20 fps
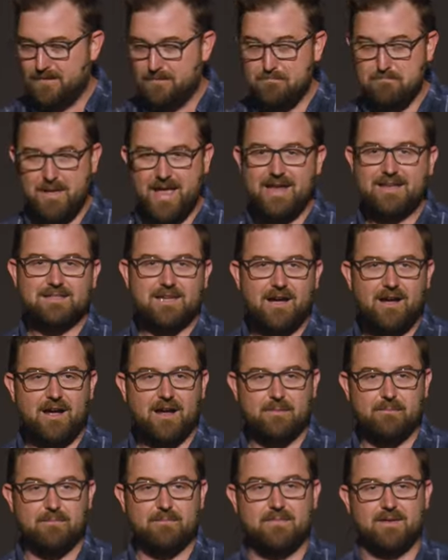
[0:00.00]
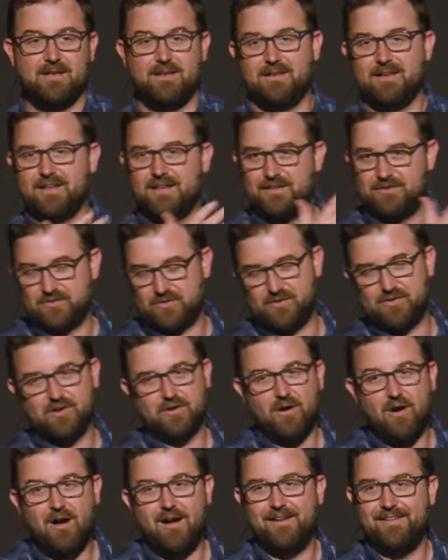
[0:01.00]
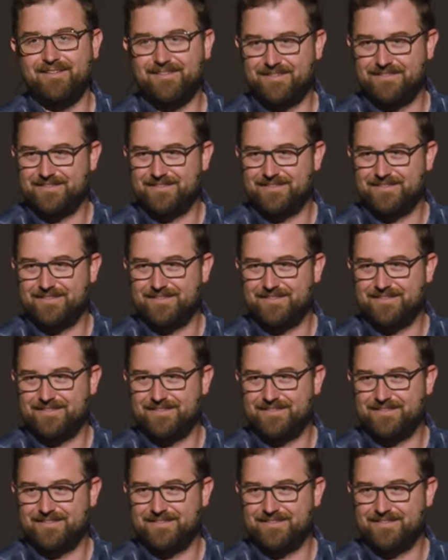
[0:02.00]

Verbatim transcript: make time, turn to God.